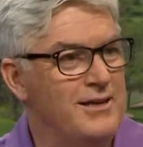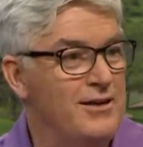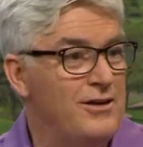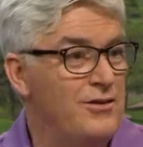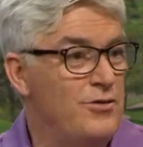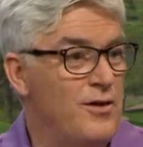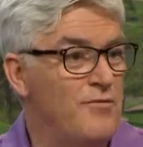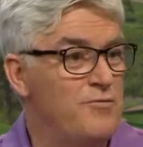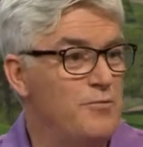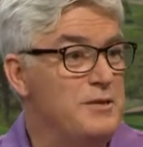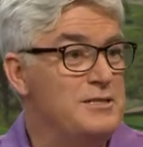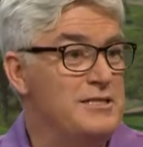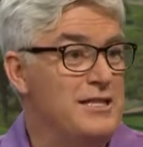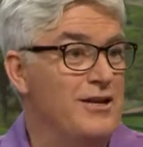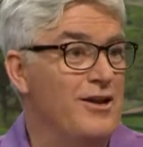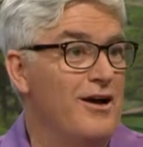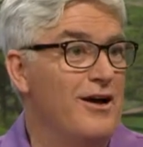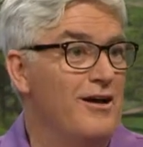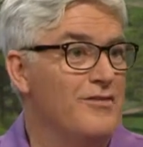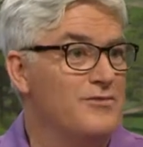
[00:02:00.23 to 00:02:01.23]
who have busy
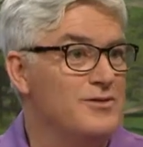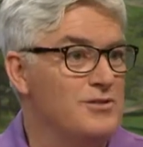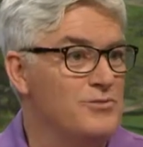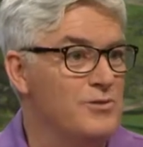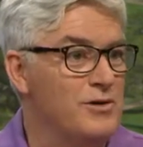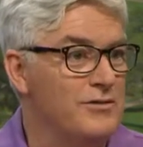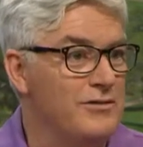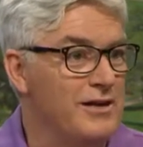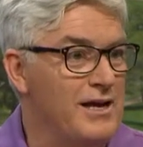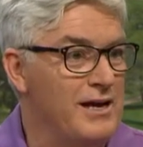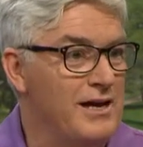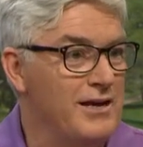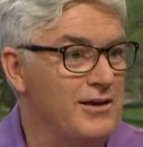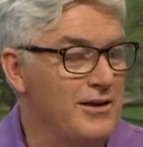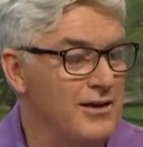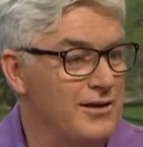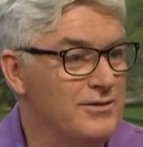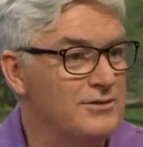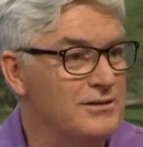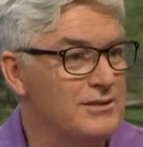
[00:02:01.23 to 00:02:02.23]
lives as well now, you
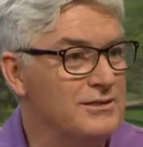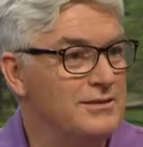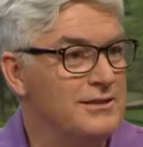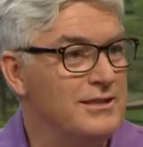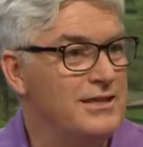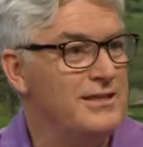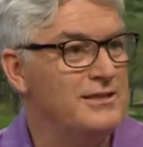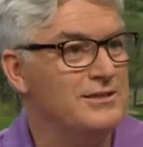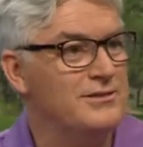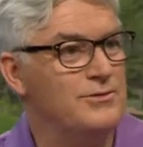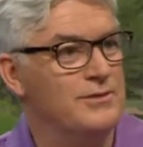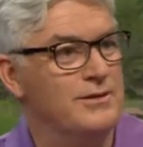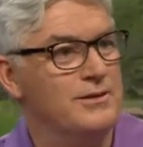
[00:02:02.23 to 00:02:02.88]
know, to get into